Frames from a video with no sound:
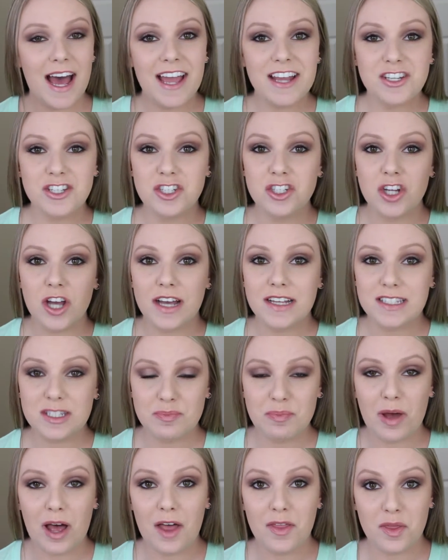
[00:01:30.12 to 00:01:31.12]
I
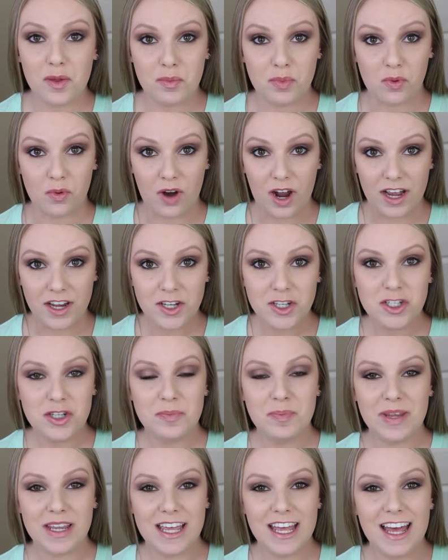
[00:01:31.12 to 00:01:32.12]
just bought the brush
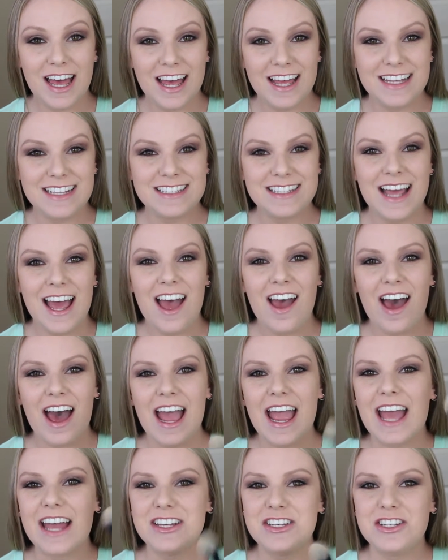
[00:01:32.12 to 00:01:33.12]
because
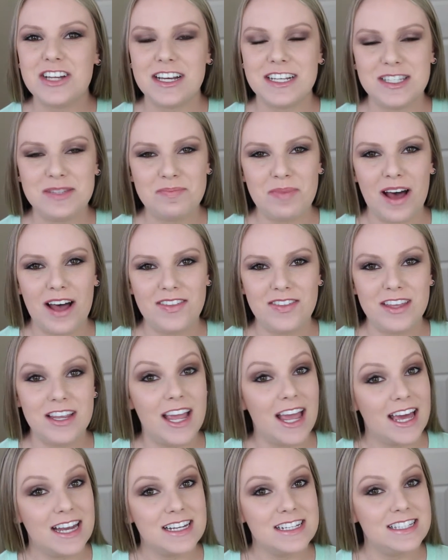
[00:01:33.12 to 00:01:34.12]
I had just bought the
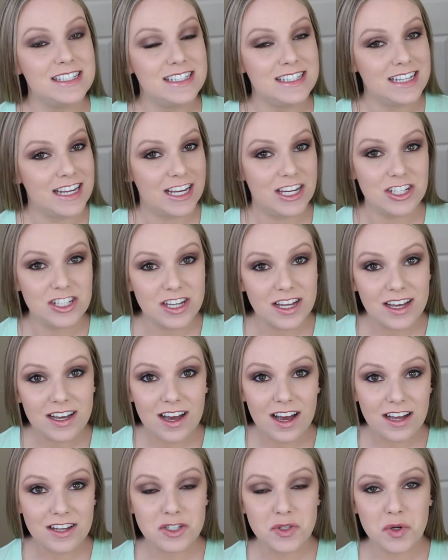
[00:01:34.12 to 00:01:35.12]
Anastasia
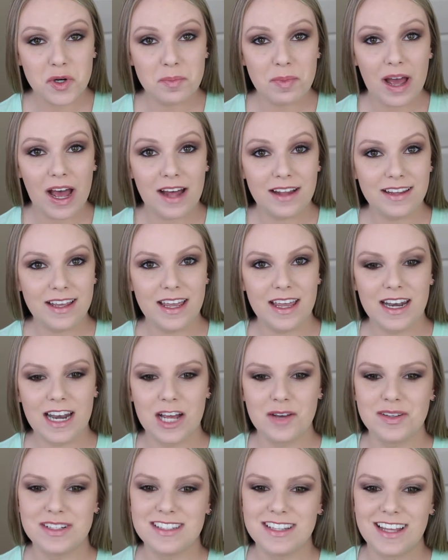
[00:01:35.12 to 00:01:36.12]
contour palette and
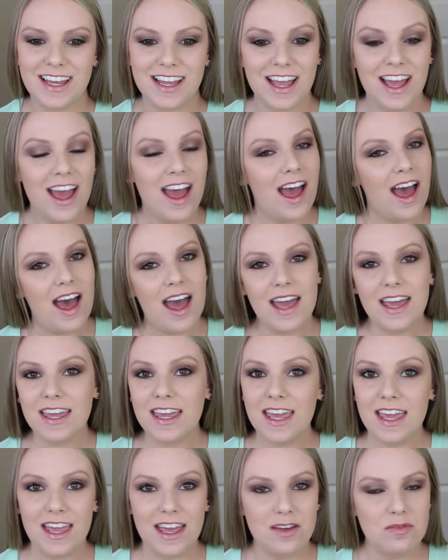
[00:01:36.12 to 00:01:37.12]
I was like, I
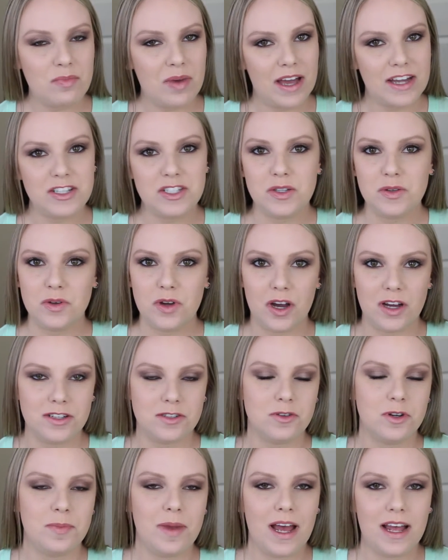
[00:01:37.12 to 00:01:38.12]
can't buy 2
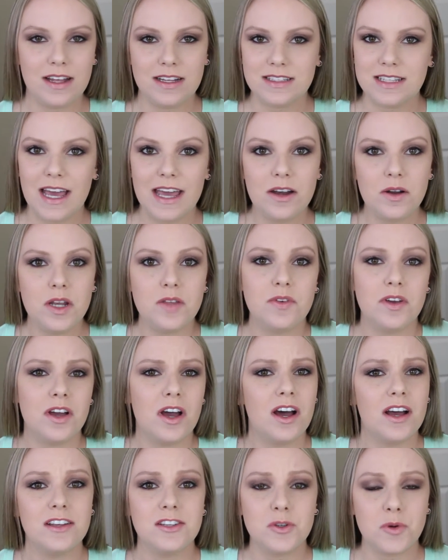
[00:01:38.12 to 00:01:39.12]
contour palettes. I don't even
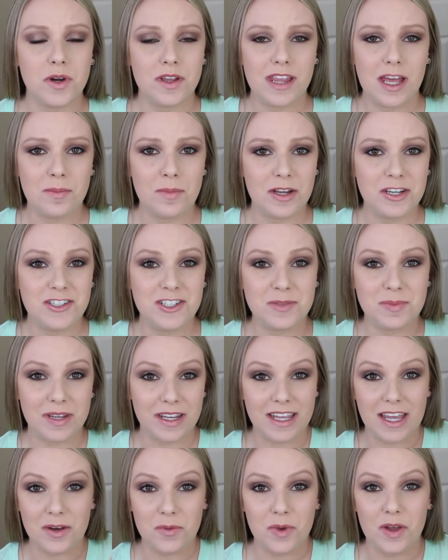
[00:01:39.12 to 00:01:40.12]
contour that much to
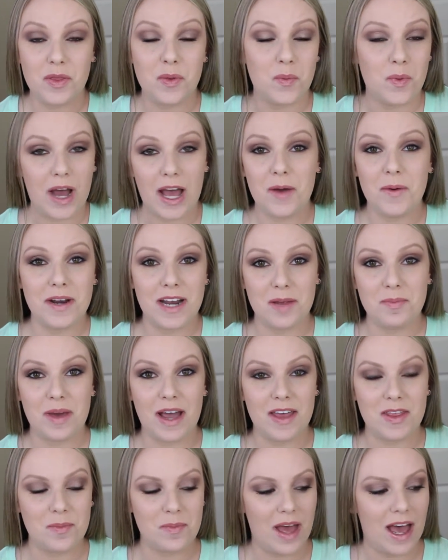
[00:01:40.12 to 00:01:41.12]
begin with. Why would I
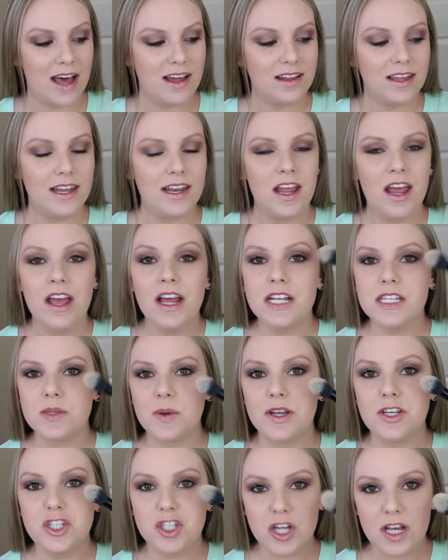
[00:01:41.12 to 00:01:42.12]
buy the palette? So
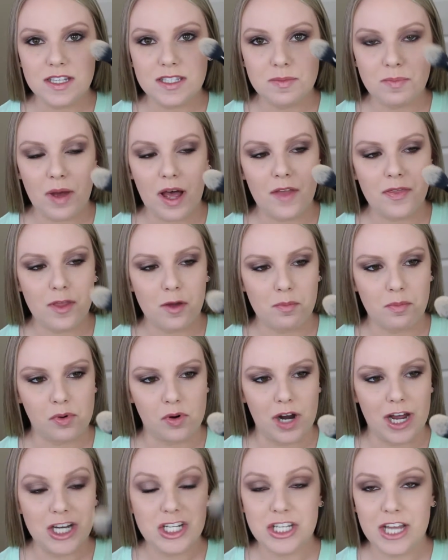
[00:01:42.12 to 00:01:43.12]
I just bought the
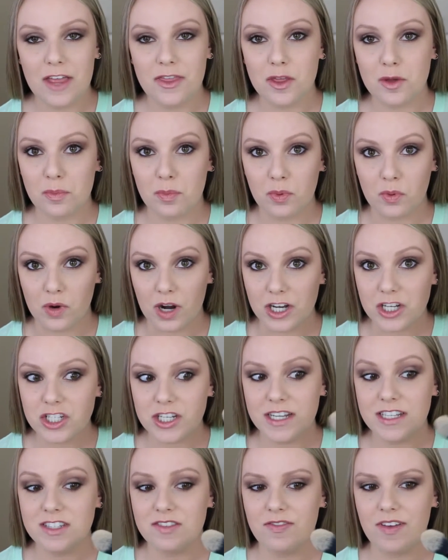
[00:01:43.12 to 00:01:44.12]
brush and the brush
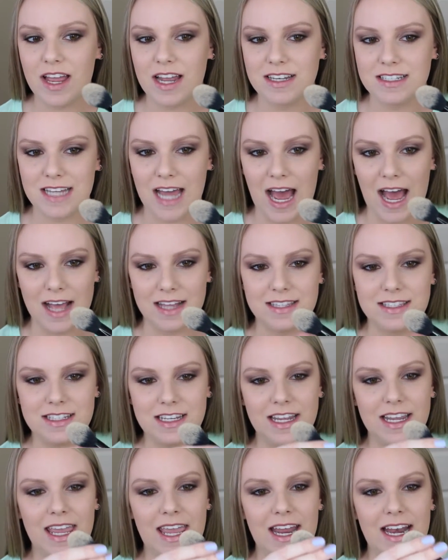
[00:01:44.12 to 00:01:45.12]
is
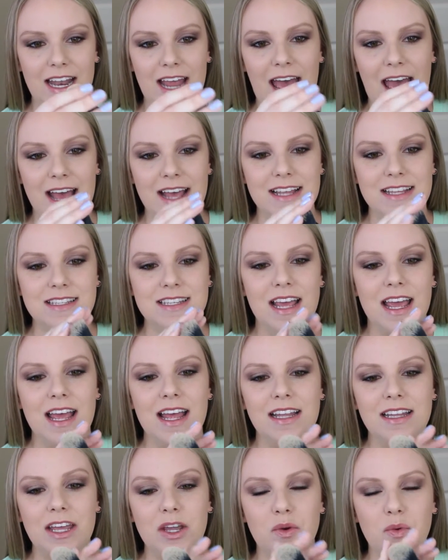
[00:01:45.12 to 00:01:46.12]
fantastic. It has
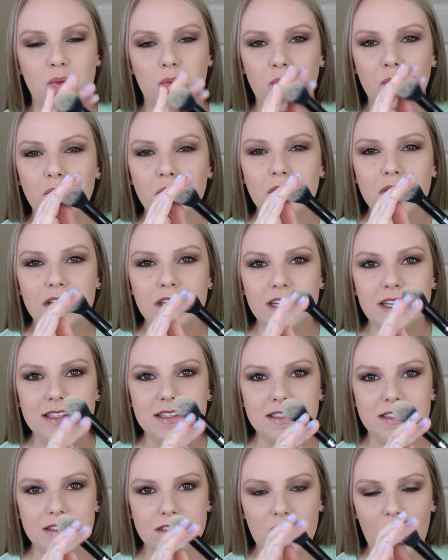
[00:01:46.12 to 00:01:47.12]
like really
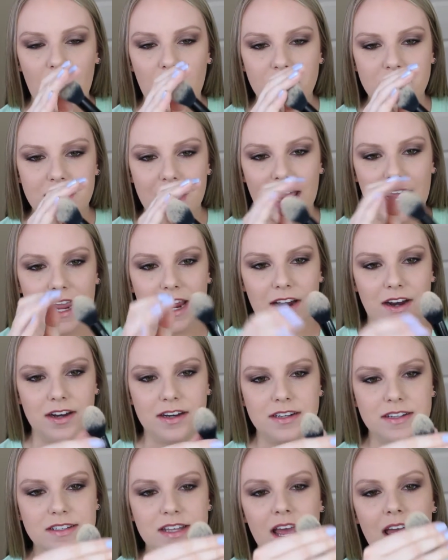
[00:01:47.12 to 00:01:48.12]
soft
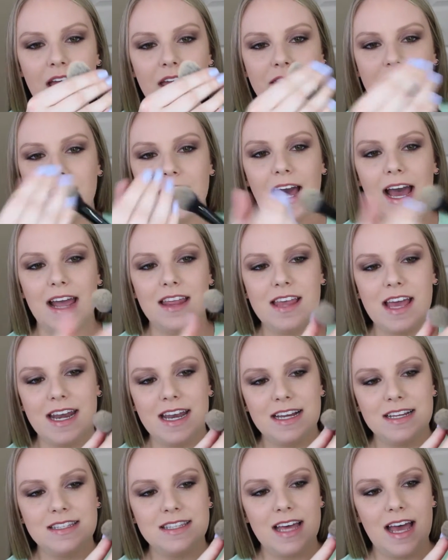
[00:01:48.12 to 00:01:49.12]
hairs. The
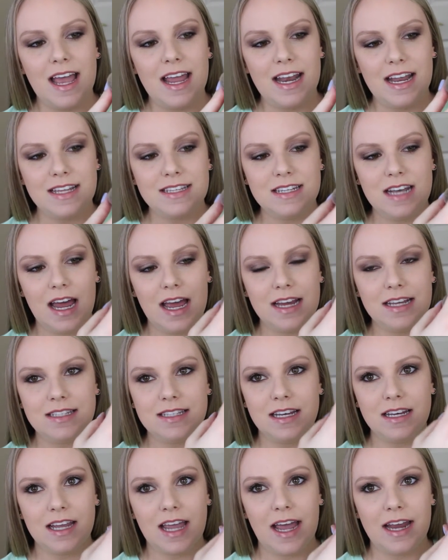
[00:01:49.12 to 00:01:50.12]
highlighting side is
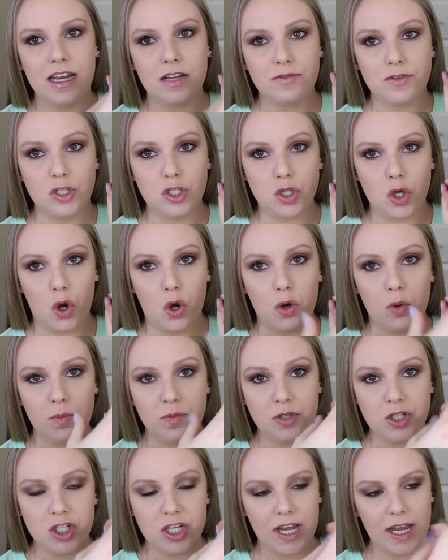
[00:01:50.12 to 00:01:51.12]
nice and kind of
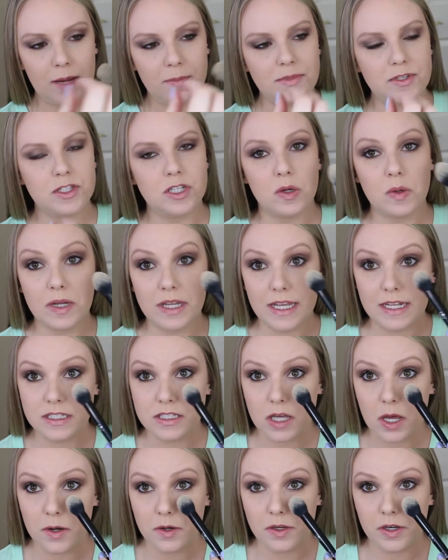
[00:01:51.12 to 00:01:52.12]
dome shaped, so it
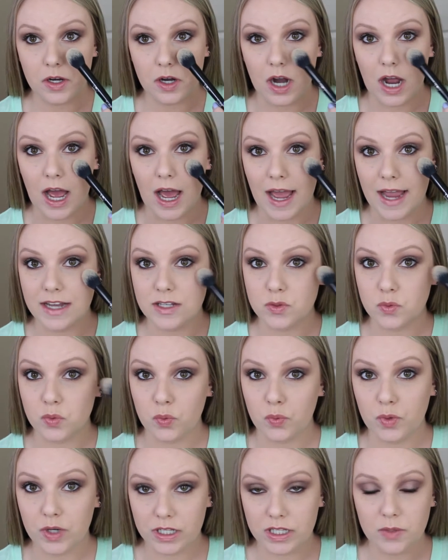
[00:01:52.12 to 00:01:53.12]
gets under your eyes
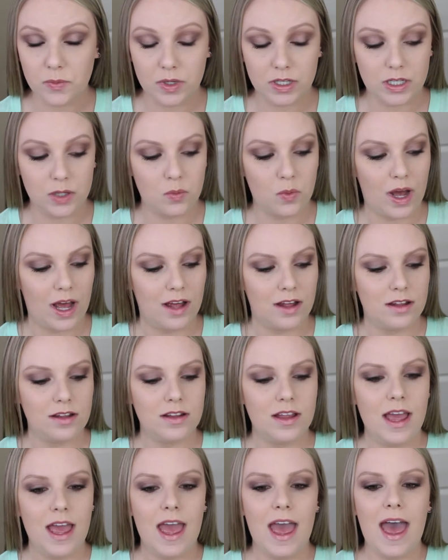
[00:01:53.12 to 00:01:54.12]
really, really
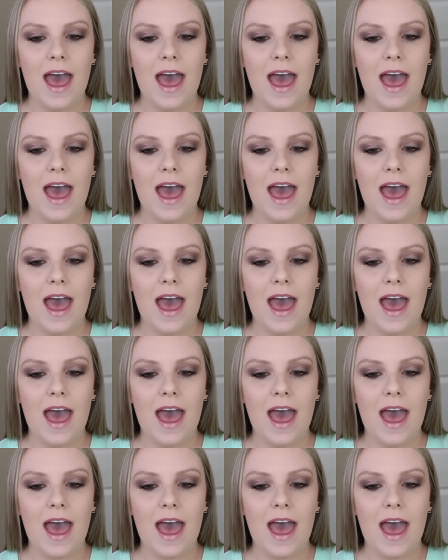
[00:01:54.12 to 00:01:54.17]
well.